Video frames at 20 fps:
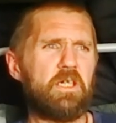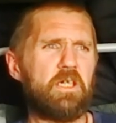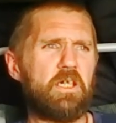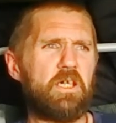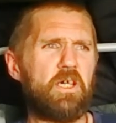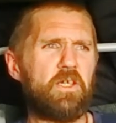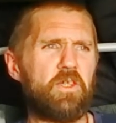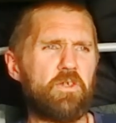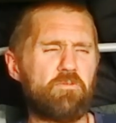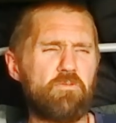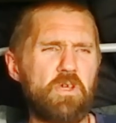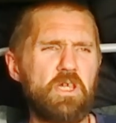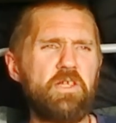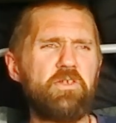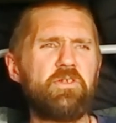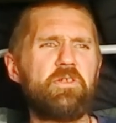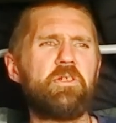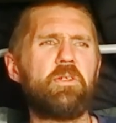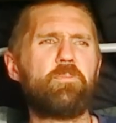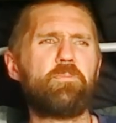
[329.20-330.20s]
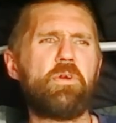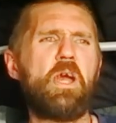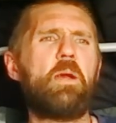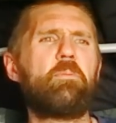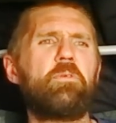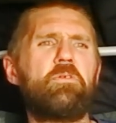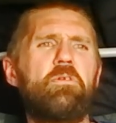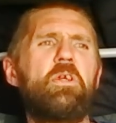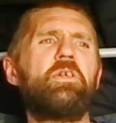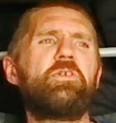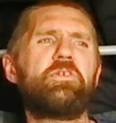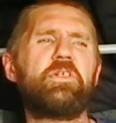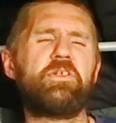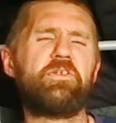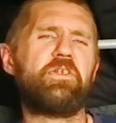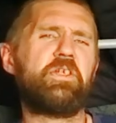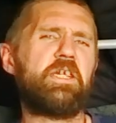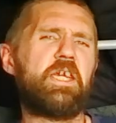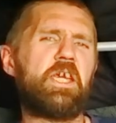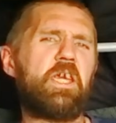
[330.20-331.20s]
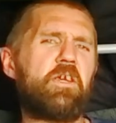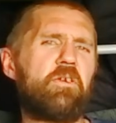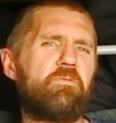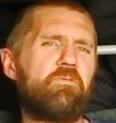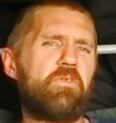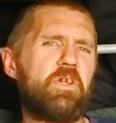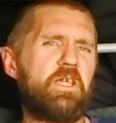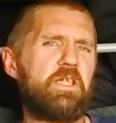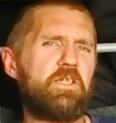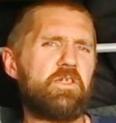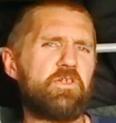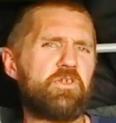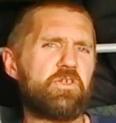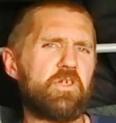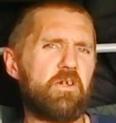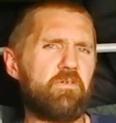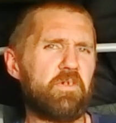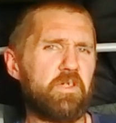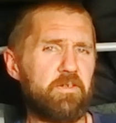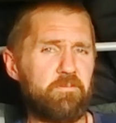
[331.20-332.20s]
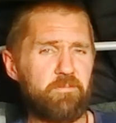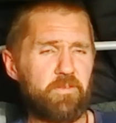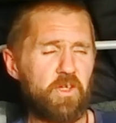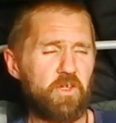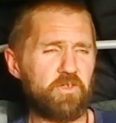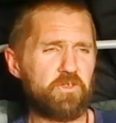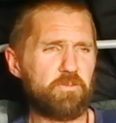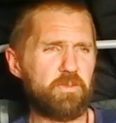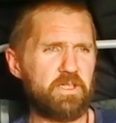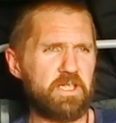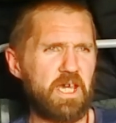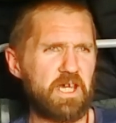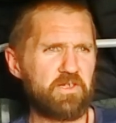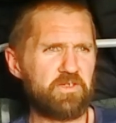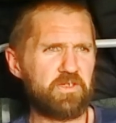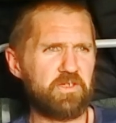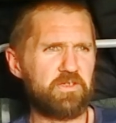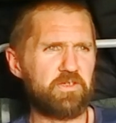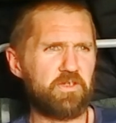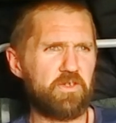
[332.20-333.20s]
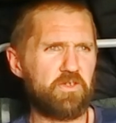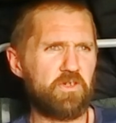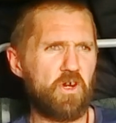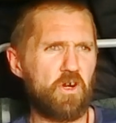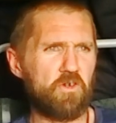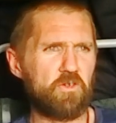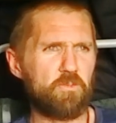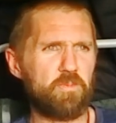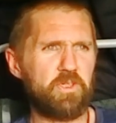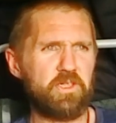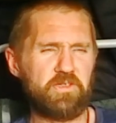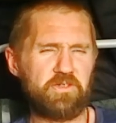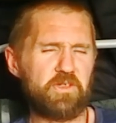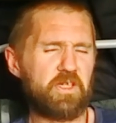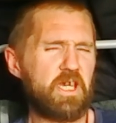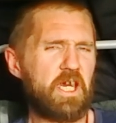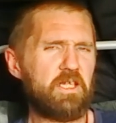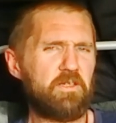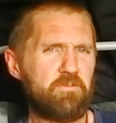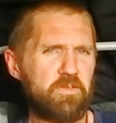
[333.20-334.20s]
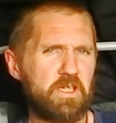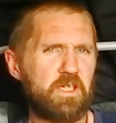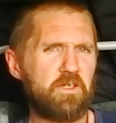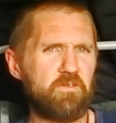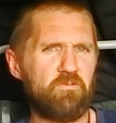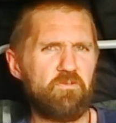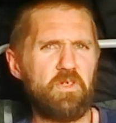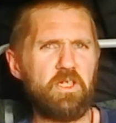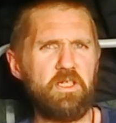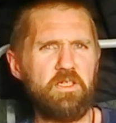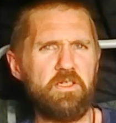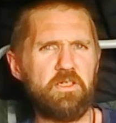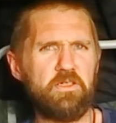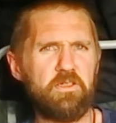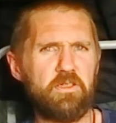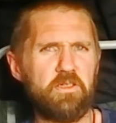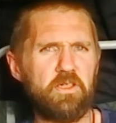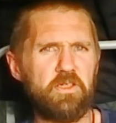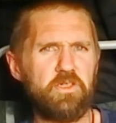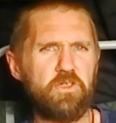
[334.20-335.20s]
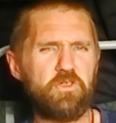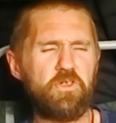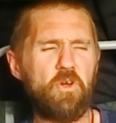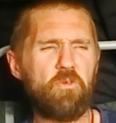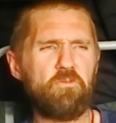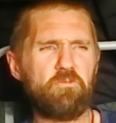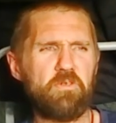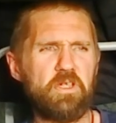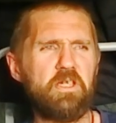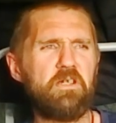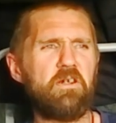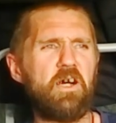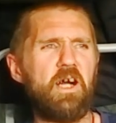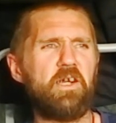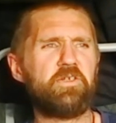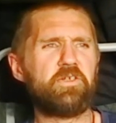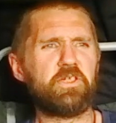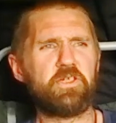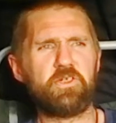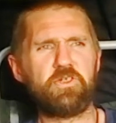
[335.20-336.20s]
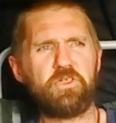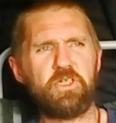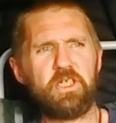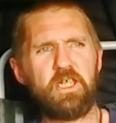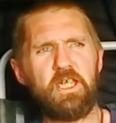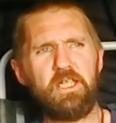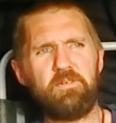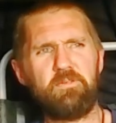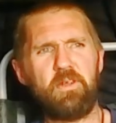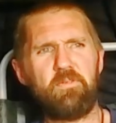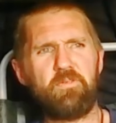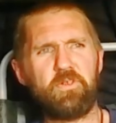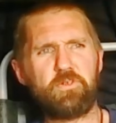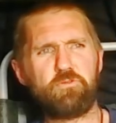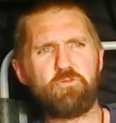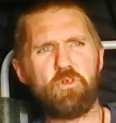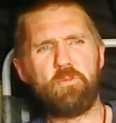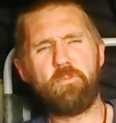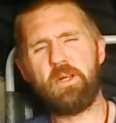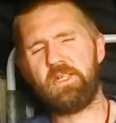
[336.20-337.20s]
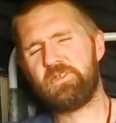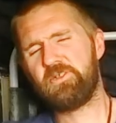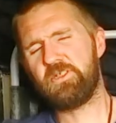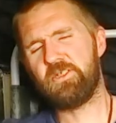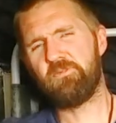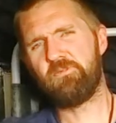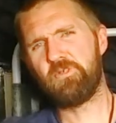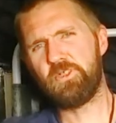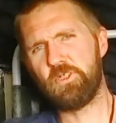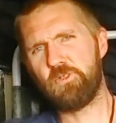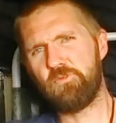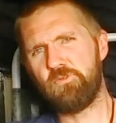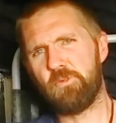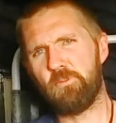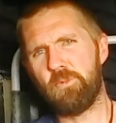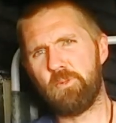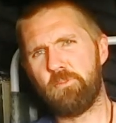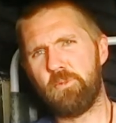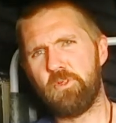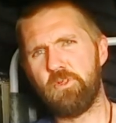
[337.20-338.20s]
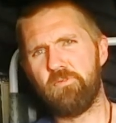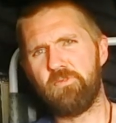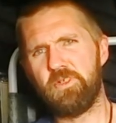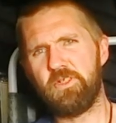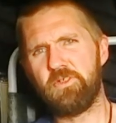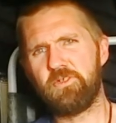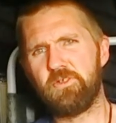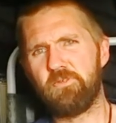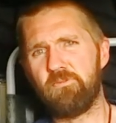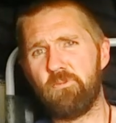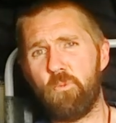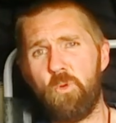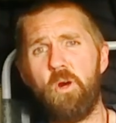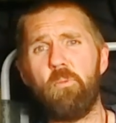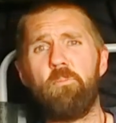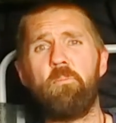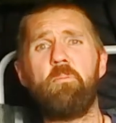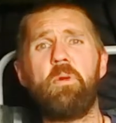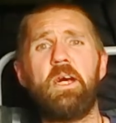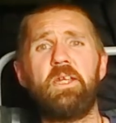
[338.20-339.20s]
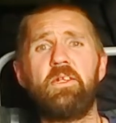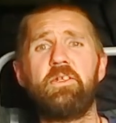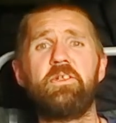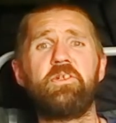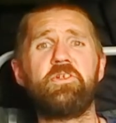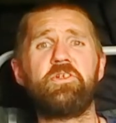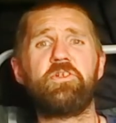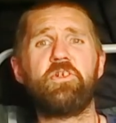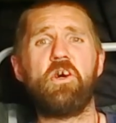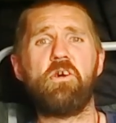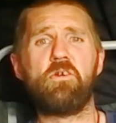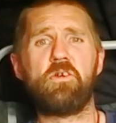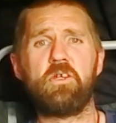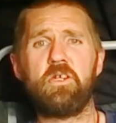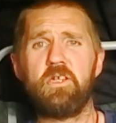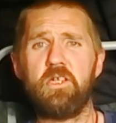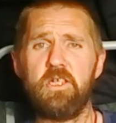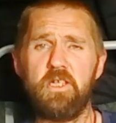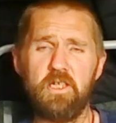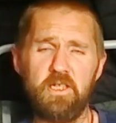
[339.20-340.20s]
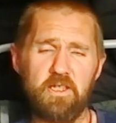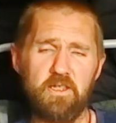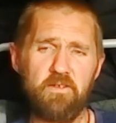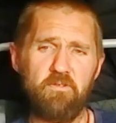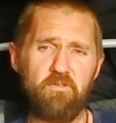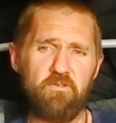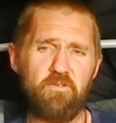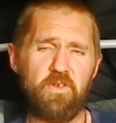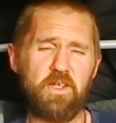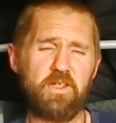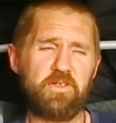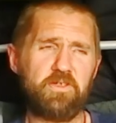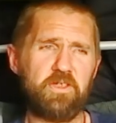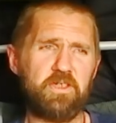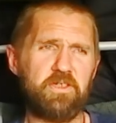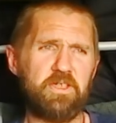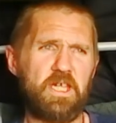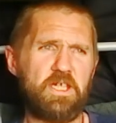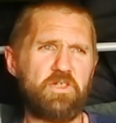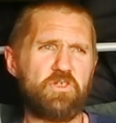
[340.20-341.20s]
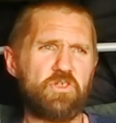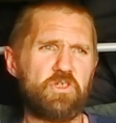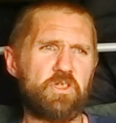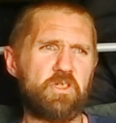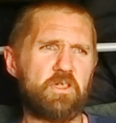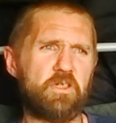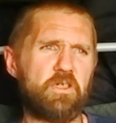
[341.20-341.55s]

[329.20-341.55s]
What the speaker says: And the primary reason is the inconvenience of it. Not to be nasty to the dog, but it's kind of inconvenient, and you don't realise it because you kind of have this romantic view from the movies of one man and his dog facing nature.